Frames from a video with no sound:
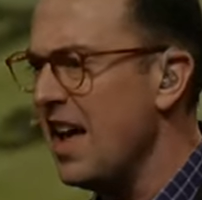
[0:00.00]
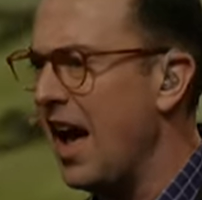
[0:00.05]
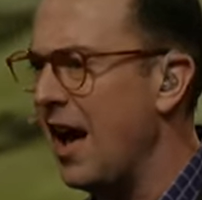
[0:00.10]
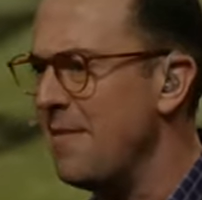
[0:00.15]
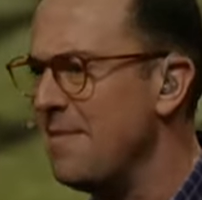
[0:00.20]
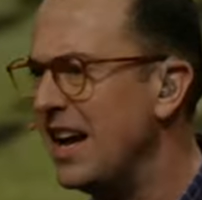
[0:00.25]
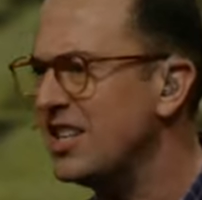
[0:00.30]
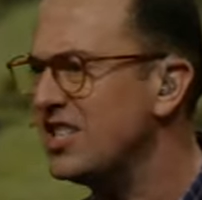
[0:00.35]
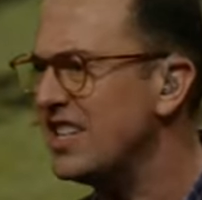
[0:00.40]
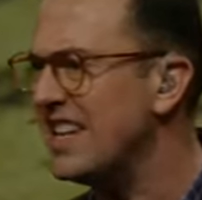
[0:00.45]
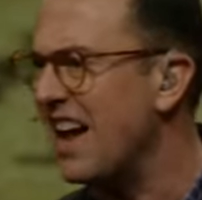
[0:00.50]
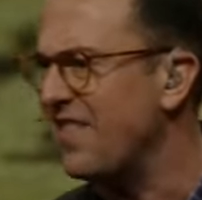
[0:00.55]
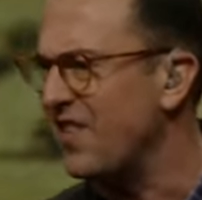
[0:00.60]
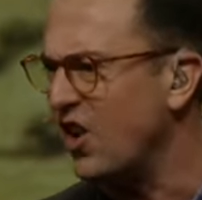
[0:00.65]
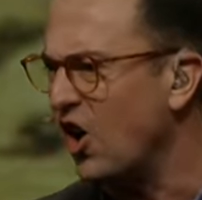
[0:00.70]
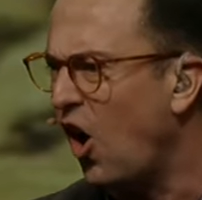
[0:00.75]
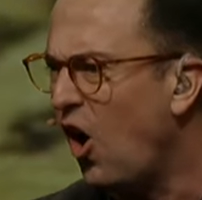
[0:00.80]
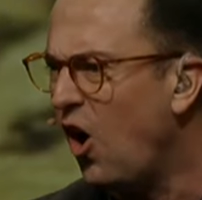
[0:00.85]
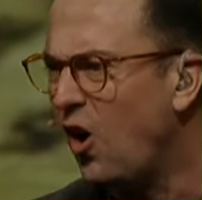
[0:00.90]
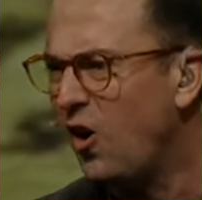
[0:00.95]
Imagine
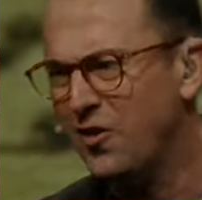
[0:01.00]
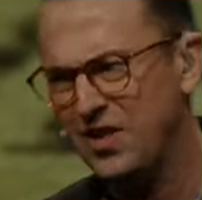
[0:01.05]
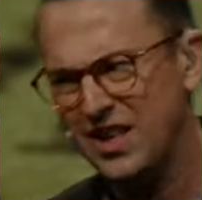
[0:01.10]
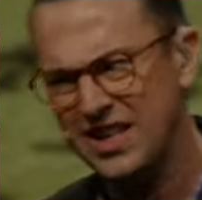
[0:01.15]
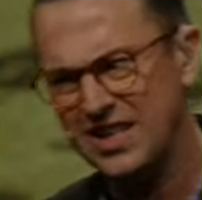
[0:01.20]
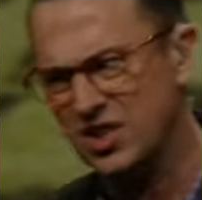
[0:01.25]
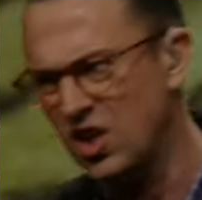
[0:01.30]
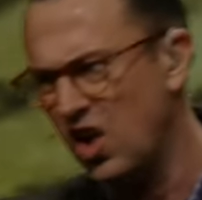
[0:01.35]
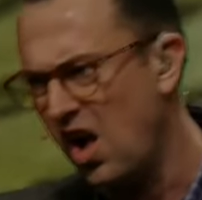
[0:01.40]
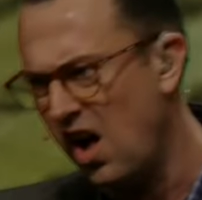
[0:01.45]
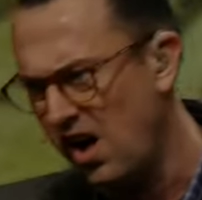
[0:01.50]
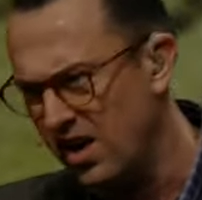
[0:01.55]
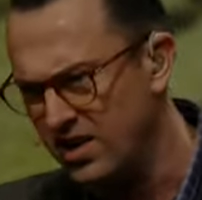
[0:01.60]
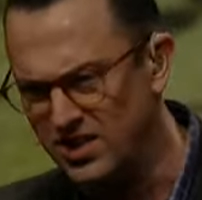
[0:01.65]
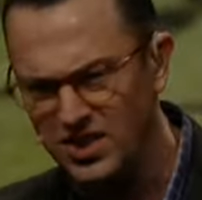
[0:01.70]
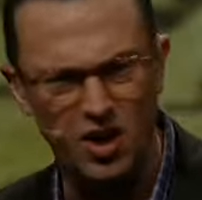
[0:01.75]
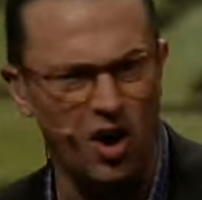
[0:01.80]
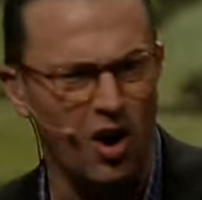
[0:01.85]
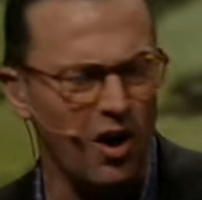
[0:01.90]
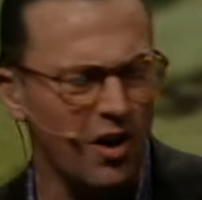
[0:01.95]
having all these
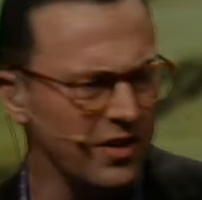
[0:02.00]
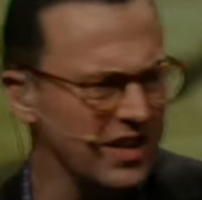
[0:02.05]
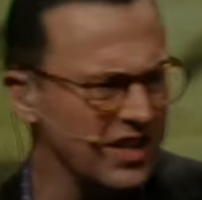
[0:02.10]
laws and all